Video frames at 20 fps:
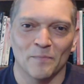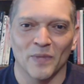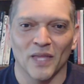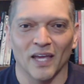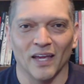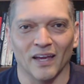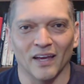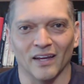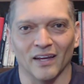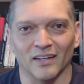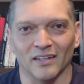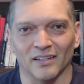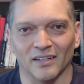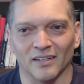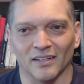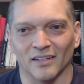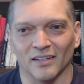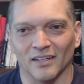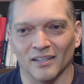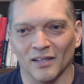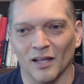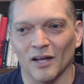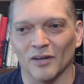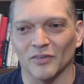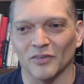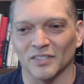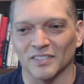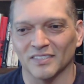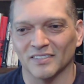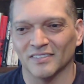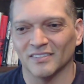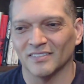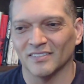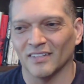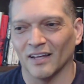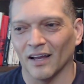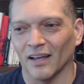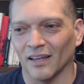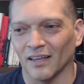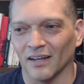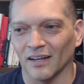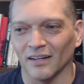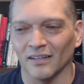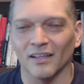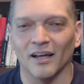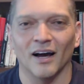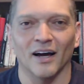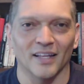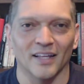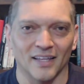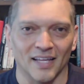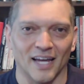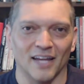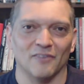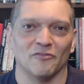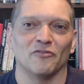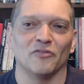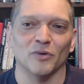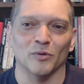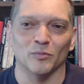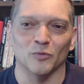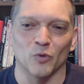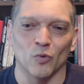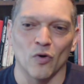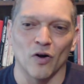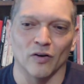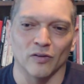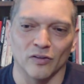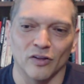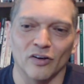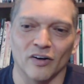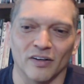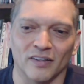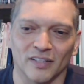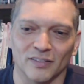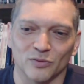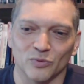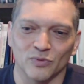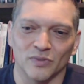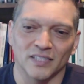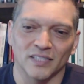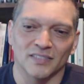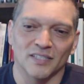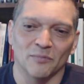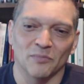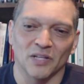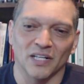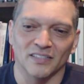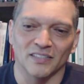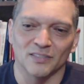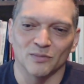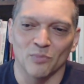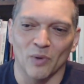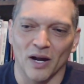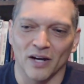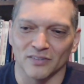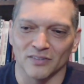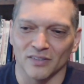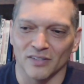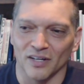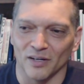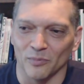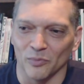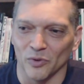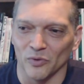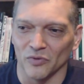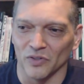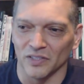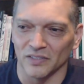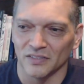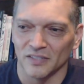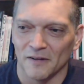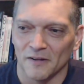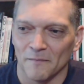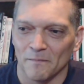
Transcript: and a lot of us get a lot of that film noir look. That's something that inspires a lot of movies.